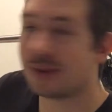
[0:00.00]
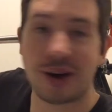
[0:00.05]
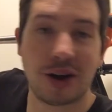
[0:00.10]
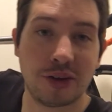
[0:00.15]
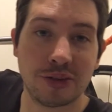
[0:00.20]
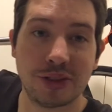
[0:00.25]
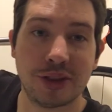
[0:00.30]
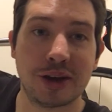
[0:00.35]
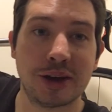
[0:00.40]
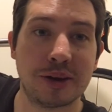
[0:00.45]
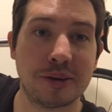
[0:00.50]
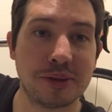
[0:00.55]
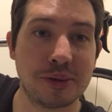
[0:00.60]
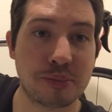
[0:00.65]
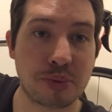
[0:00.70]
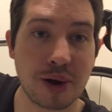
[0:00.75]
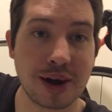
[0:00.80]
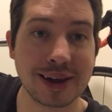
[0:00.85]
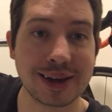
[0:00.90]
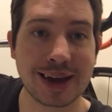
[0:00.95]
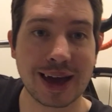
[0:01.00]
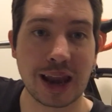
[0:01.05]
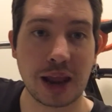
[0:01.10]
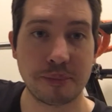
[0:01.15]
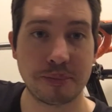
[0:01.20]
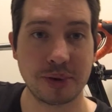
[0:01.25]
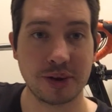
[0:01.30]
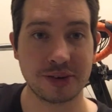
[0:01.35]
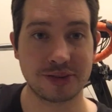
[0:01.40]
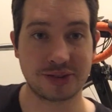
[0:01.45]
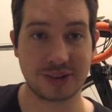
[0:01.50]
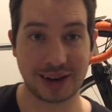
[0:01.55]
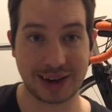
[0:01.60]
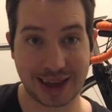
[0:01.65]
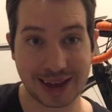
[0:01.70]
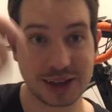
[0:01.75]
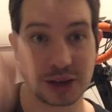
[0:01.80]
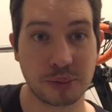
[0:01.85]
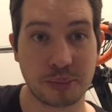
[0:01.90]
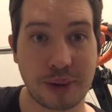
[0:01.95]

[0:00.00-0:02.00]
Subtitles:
on the brake caliper to let your